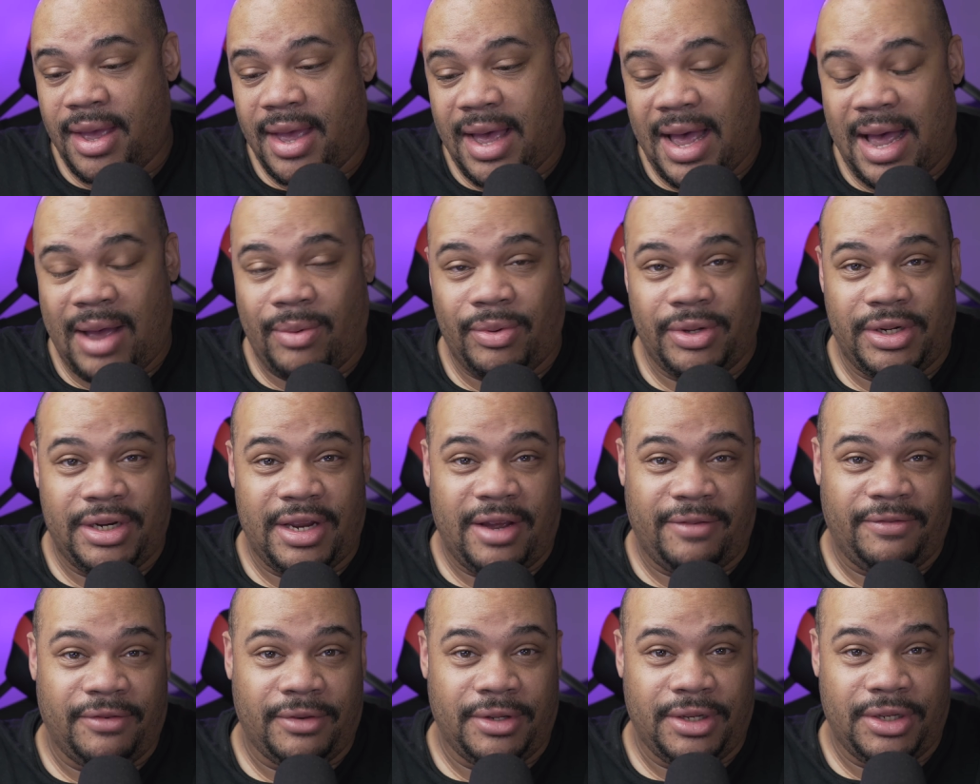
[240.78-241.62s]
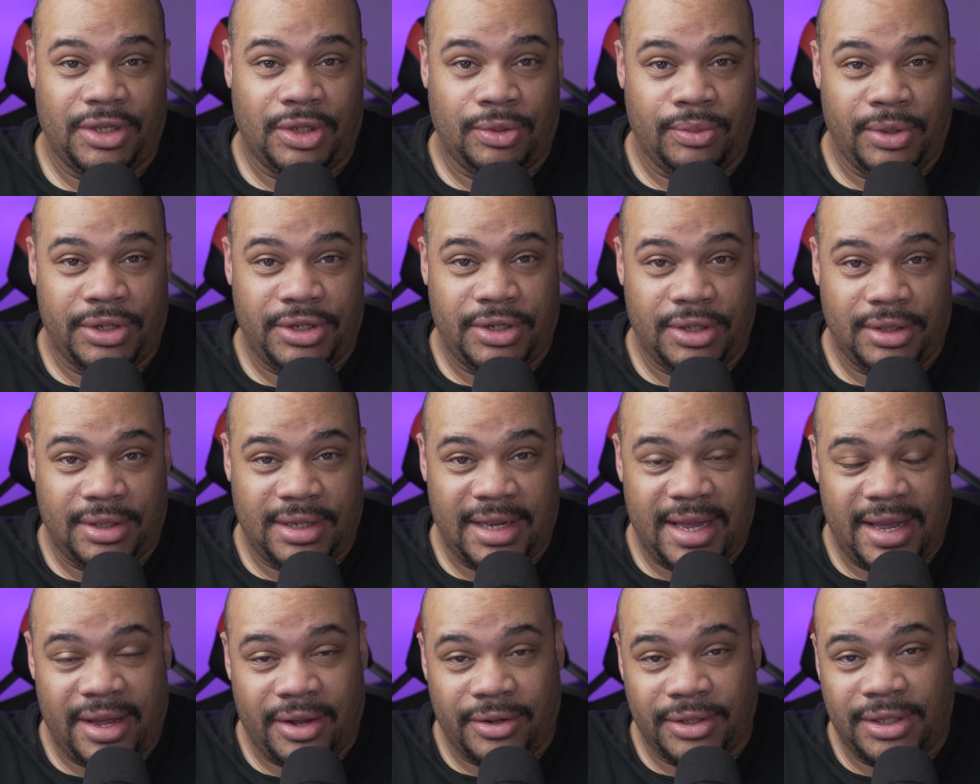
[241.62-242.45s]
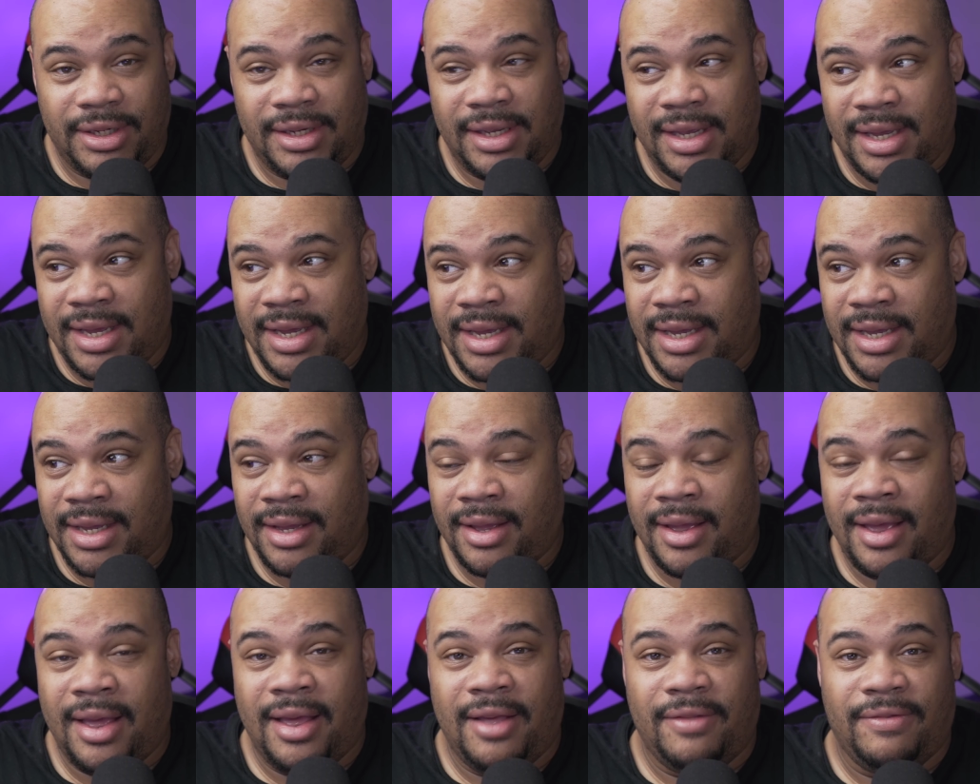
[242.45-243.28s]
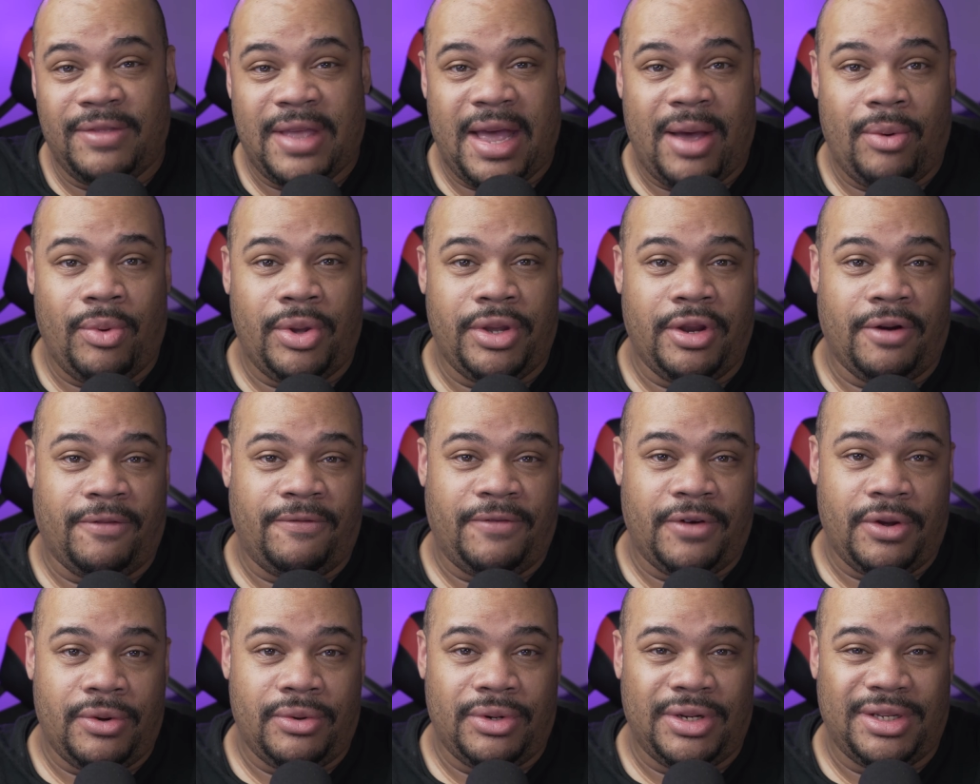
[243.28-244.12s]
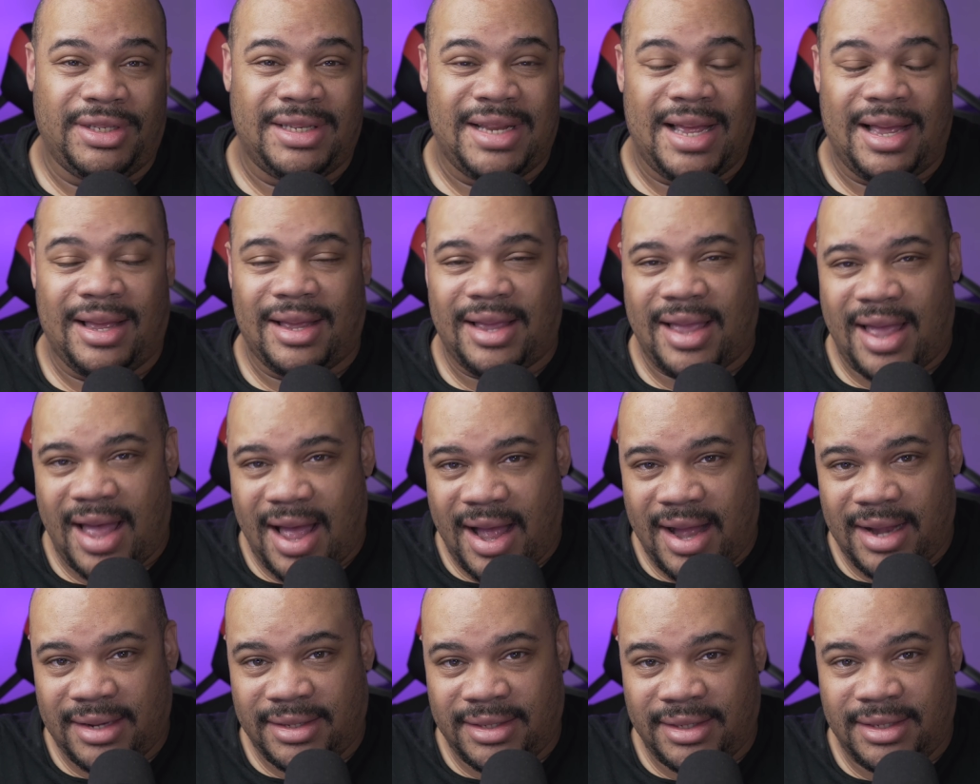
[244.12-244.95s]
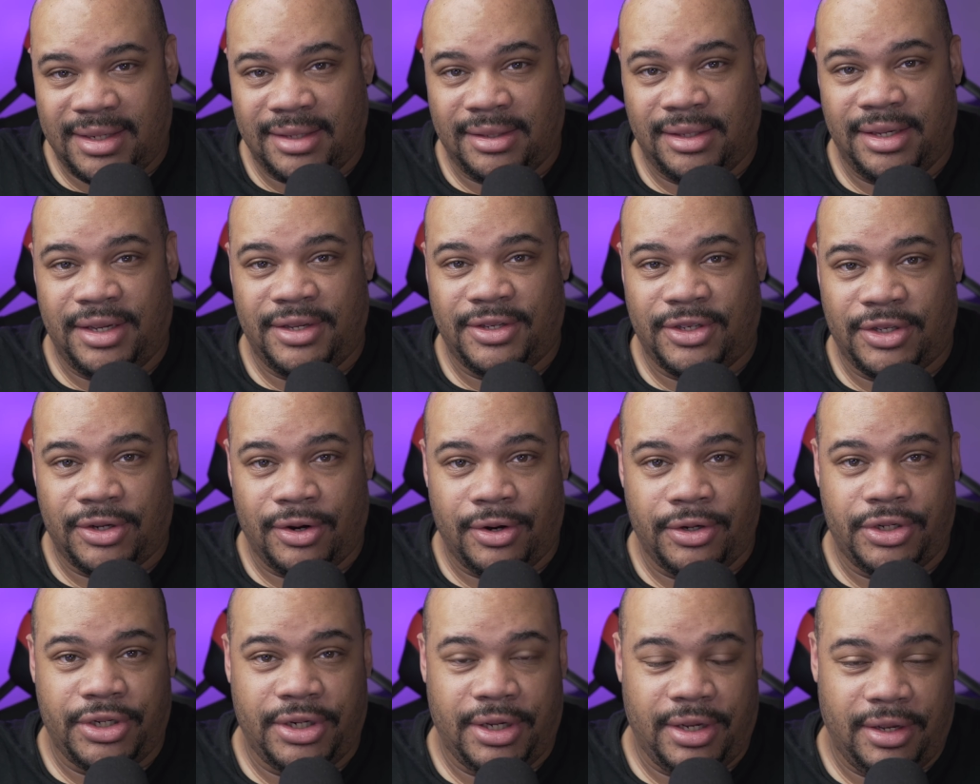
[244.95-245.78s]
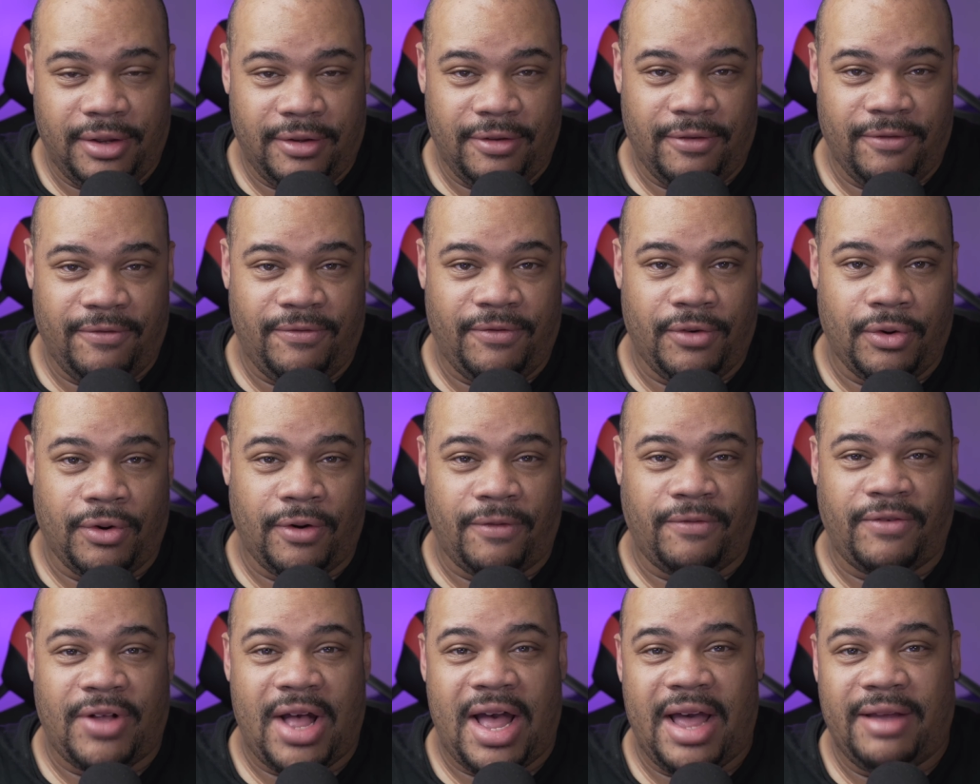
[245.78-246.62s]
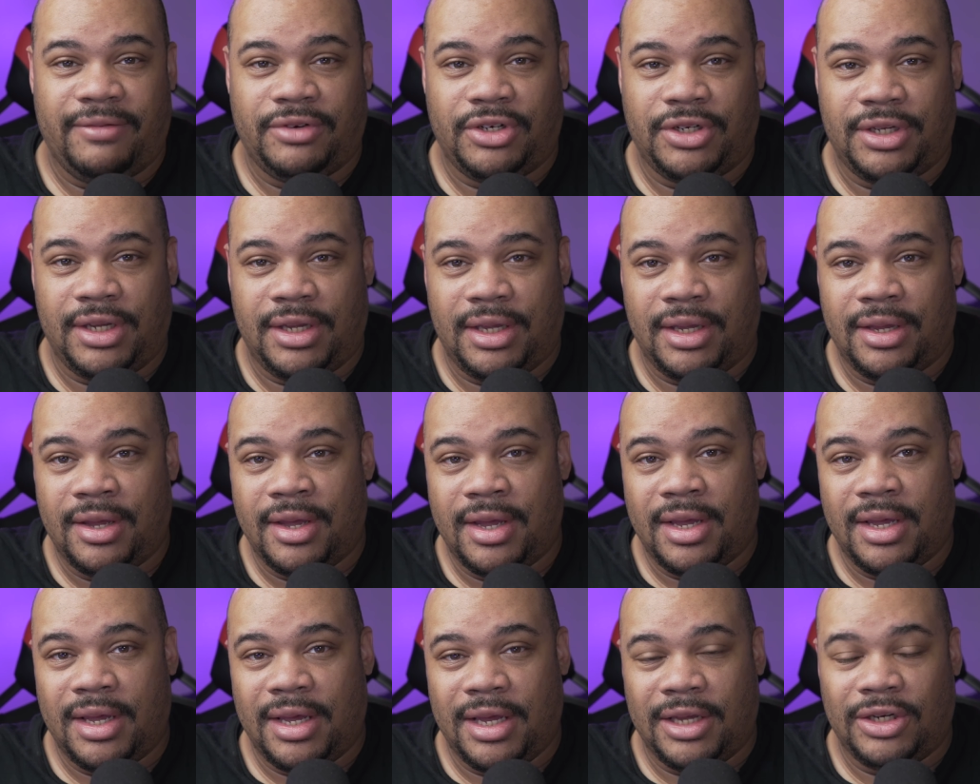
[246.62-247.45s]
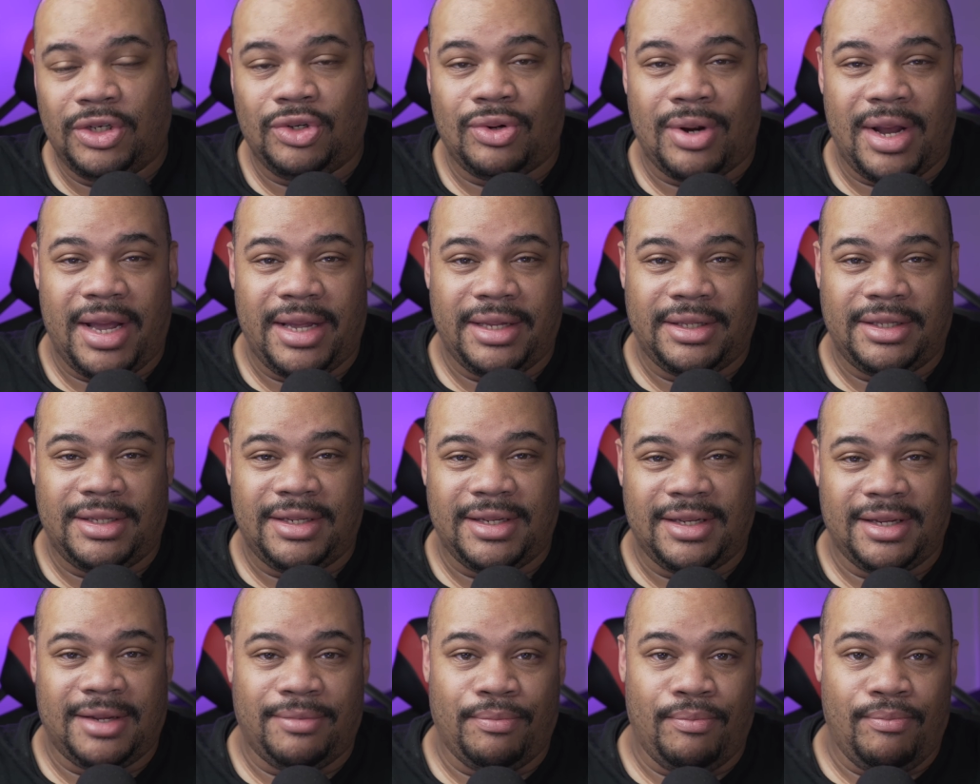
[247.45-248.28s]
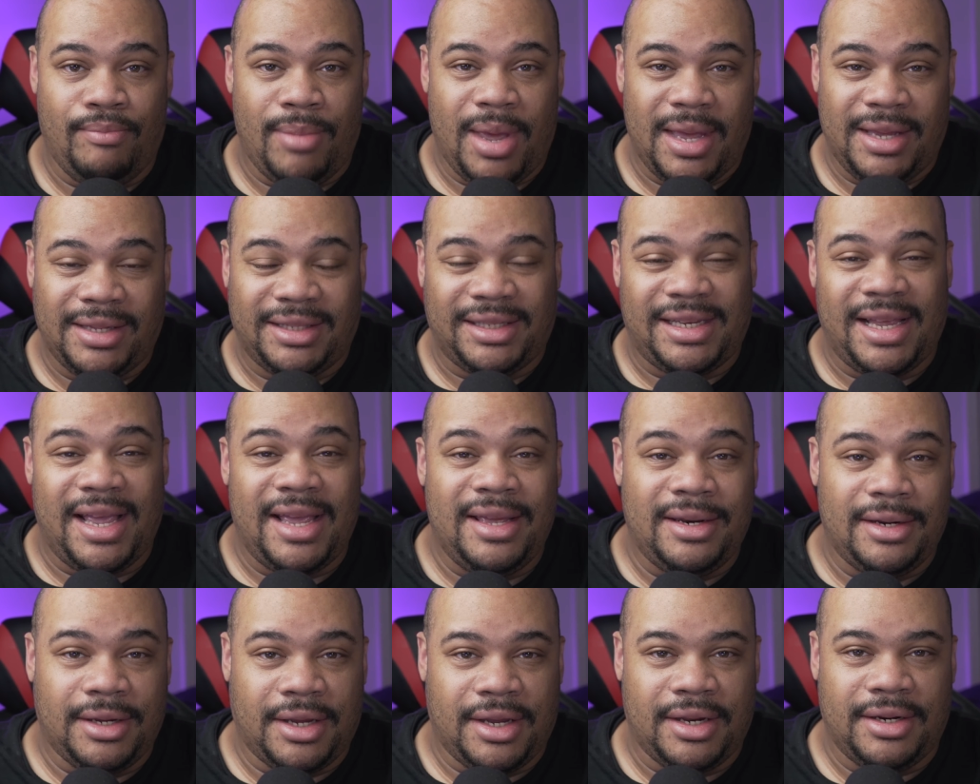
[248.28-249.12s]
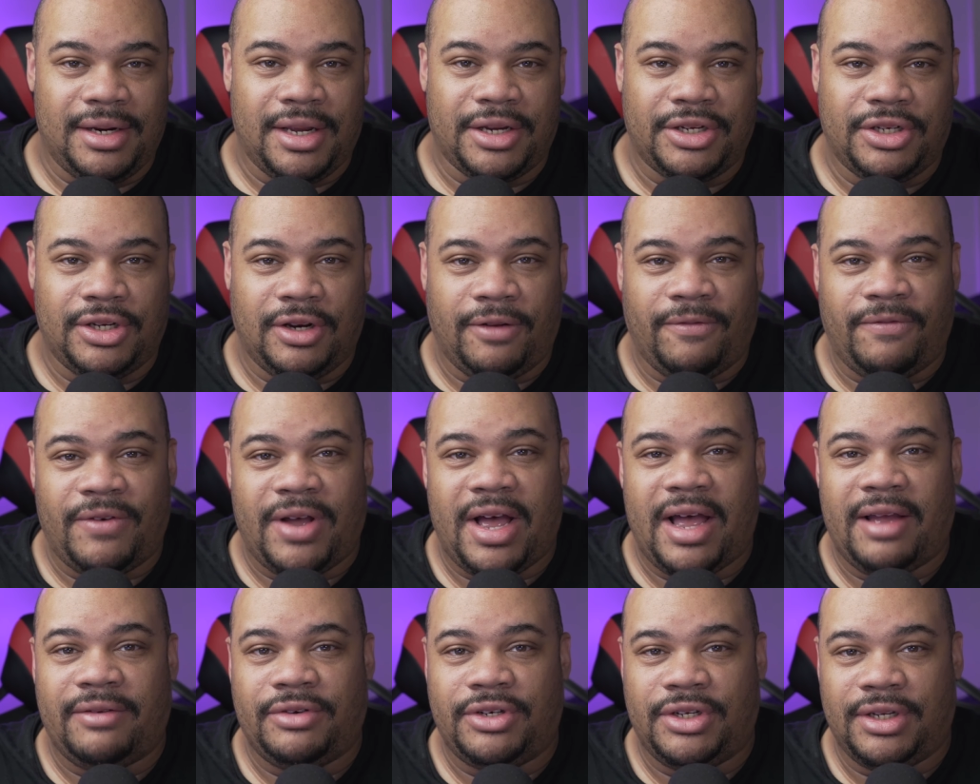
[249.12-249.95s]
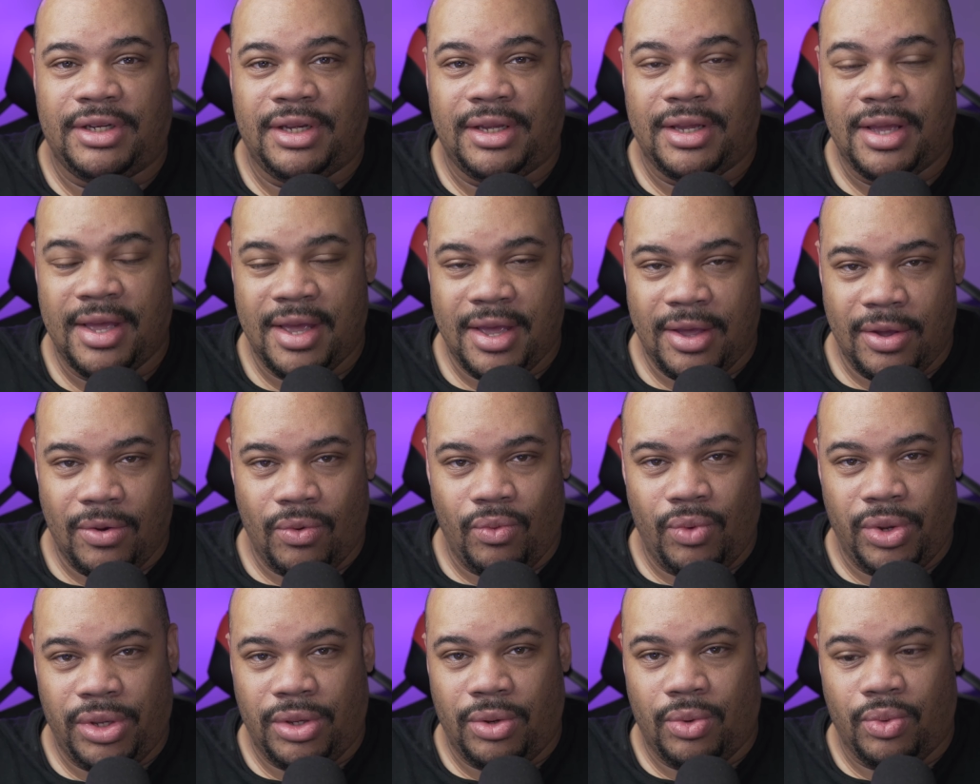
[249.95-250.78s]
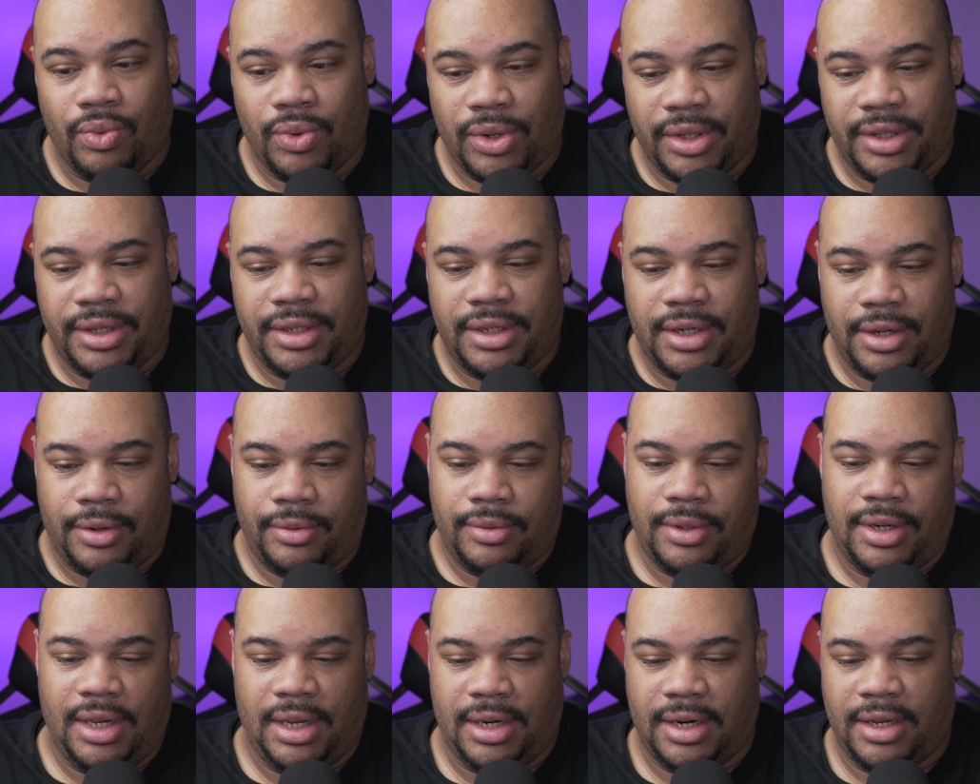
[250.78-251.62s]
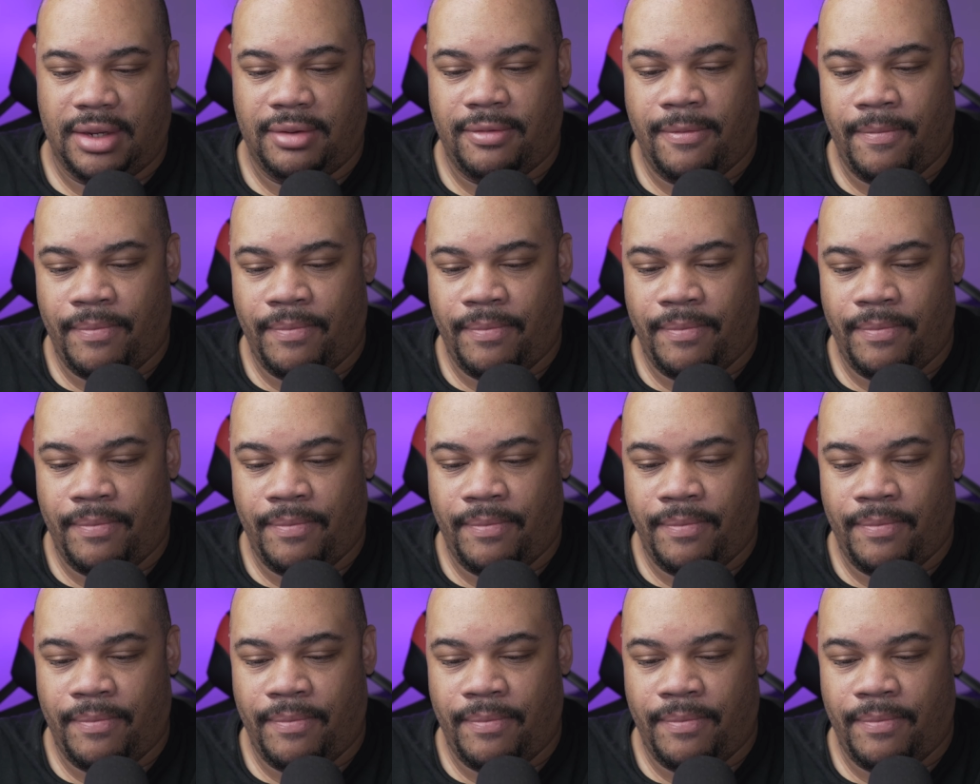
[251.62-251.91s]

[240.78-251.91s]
I would definitely switch it to LTE. That way your phone is not constantly searching for 5G and trying to maintain a connection to 5G when you really don't need it.